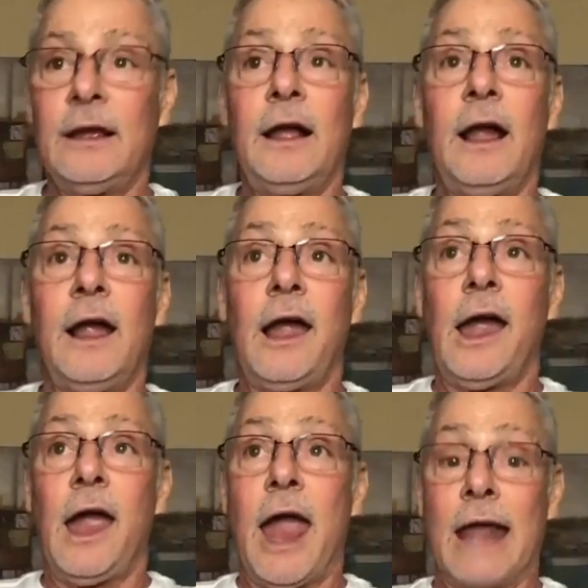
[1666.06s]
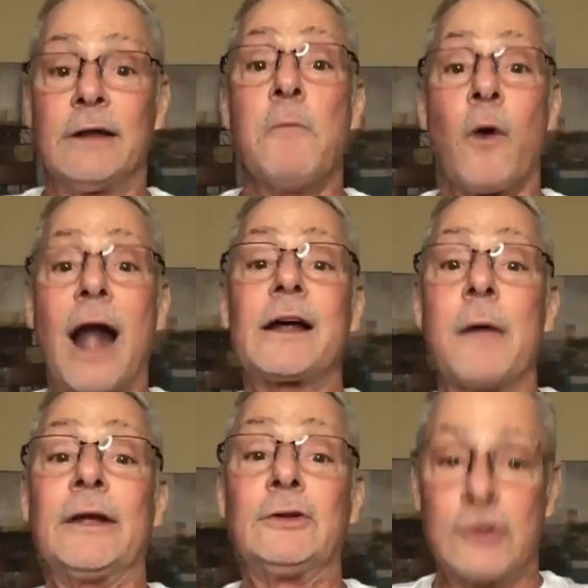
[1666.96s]
on the planet
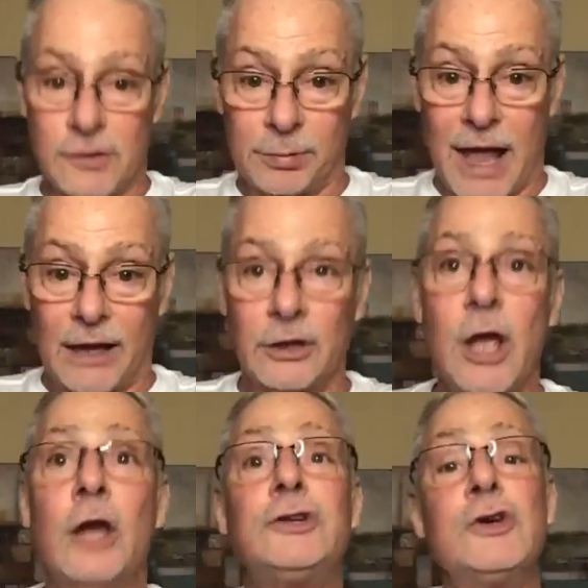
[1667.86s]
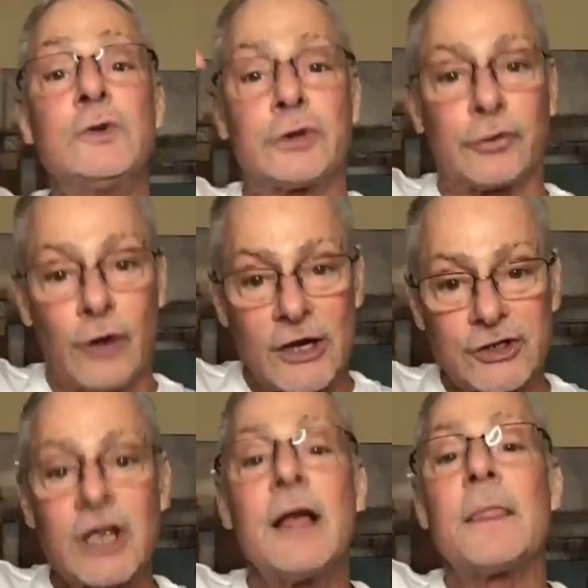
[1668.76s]
and more are coming to the planet
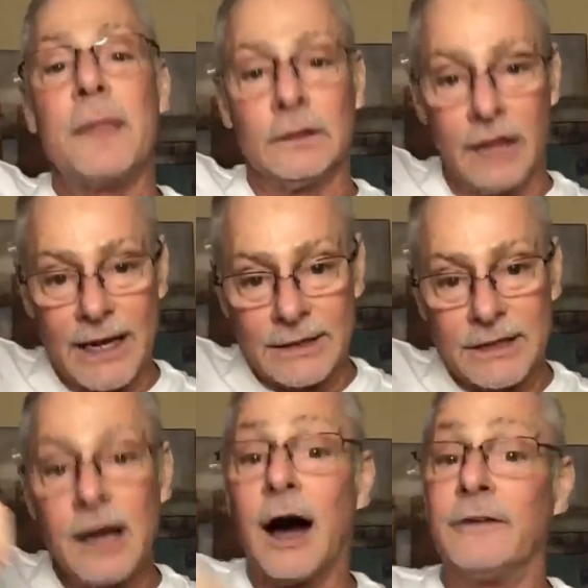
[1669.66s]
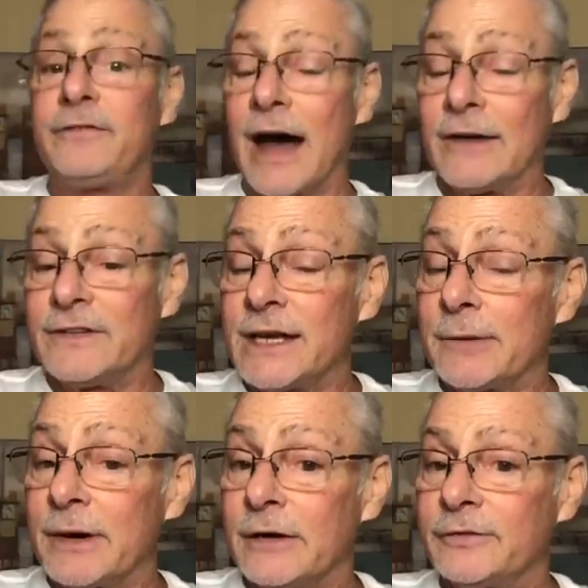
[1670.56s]
to crush the light
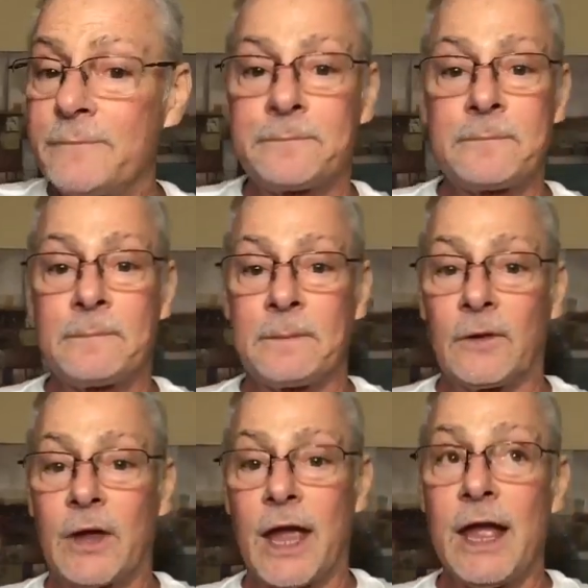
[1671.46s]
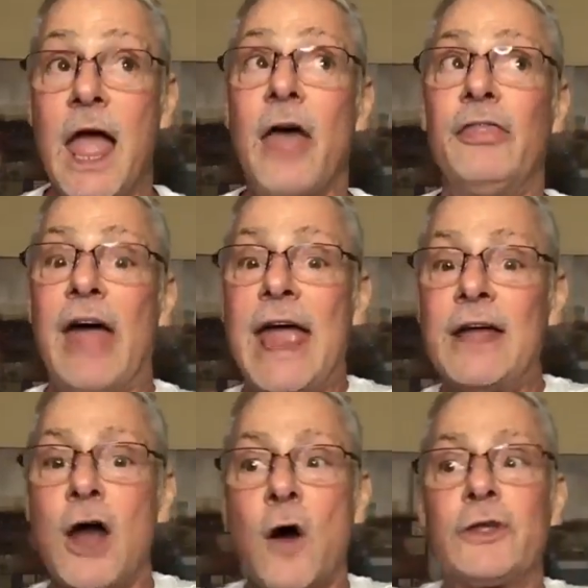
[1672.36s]
of 5D and above,
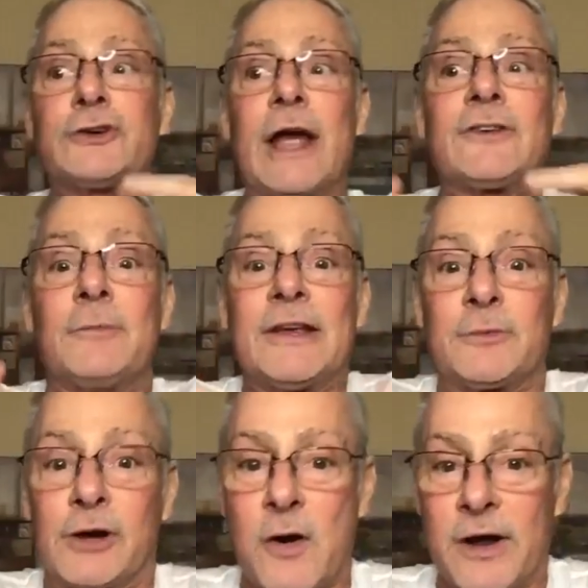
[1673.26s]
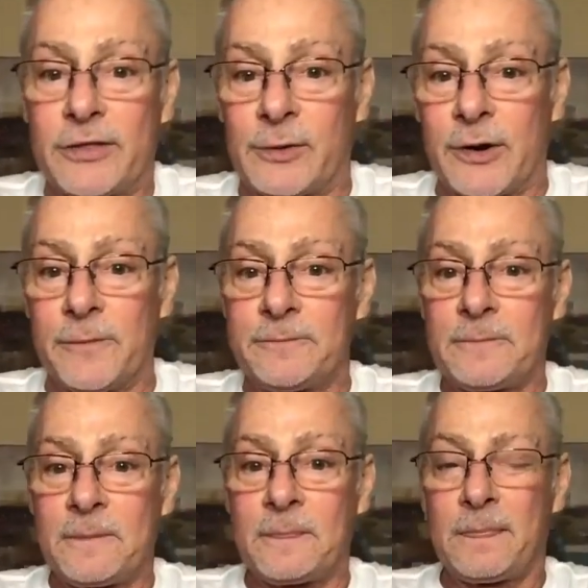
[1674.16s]
okay? They know the transformation we're
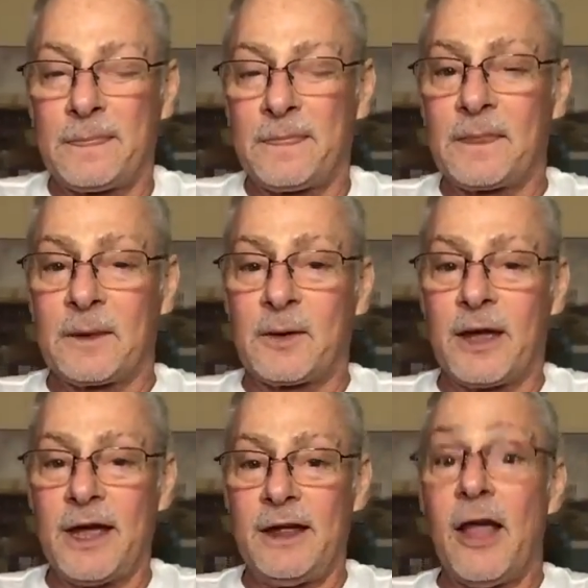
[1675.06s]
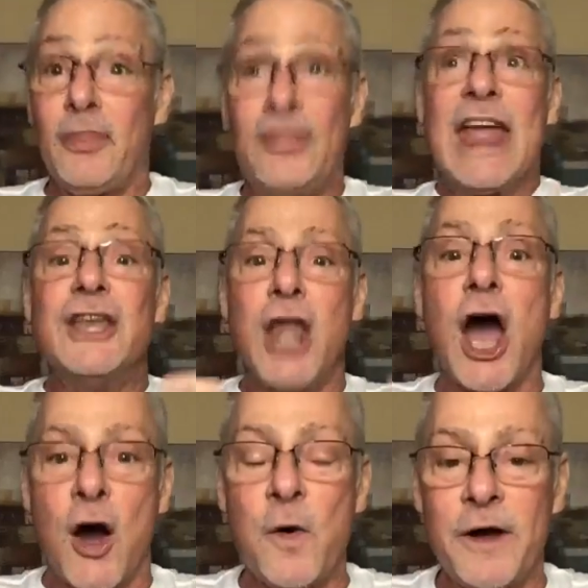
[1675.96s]
going through,
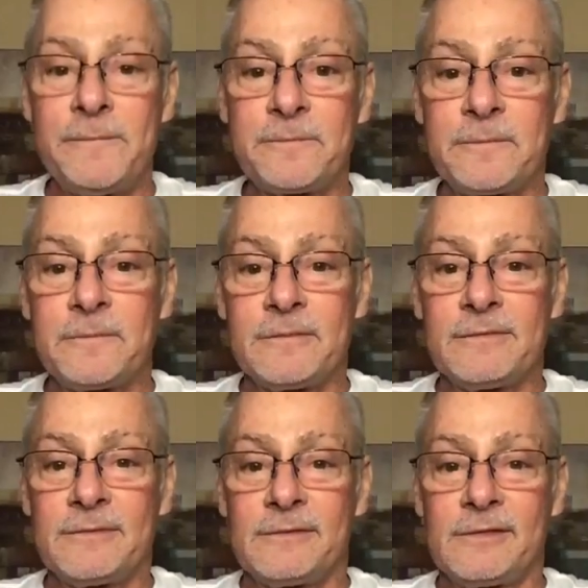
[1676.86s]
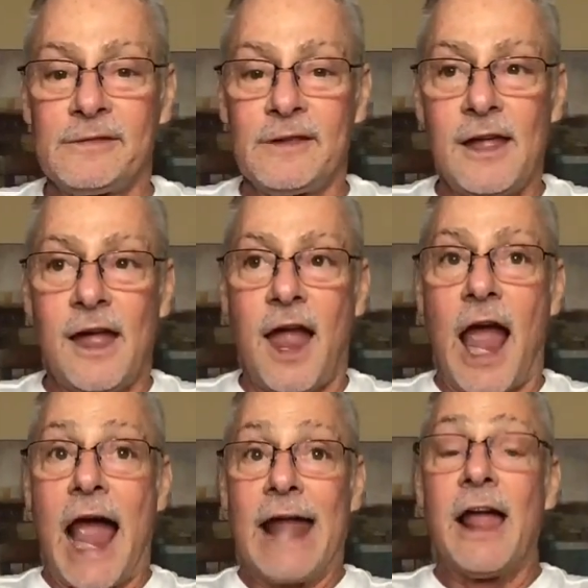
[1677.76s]
okay? They know.
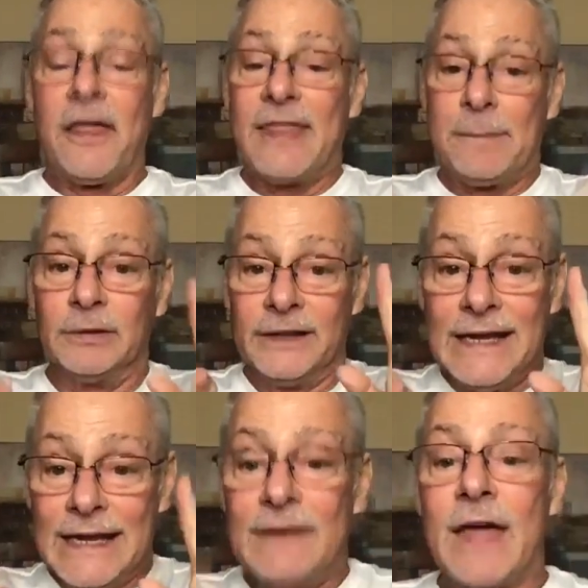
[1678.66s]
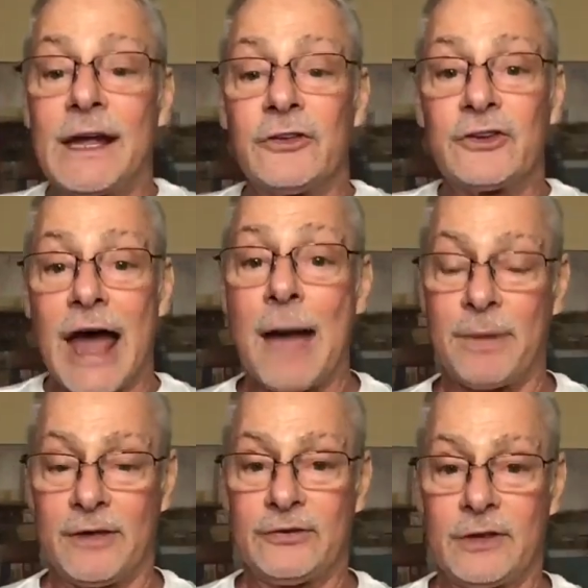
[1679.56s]
And they
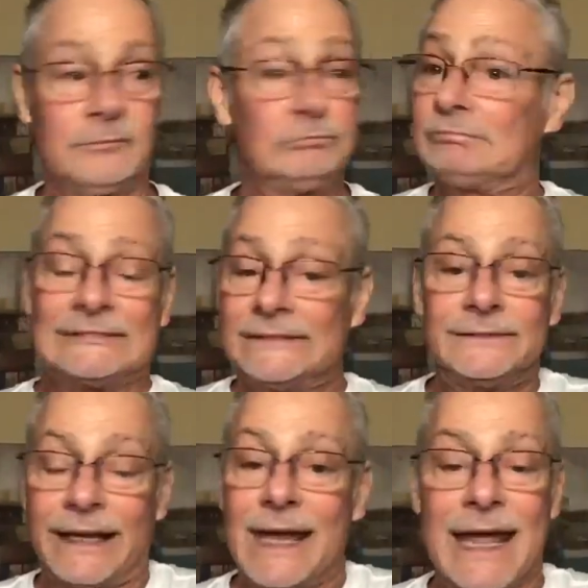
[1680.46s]
believe they can stop us.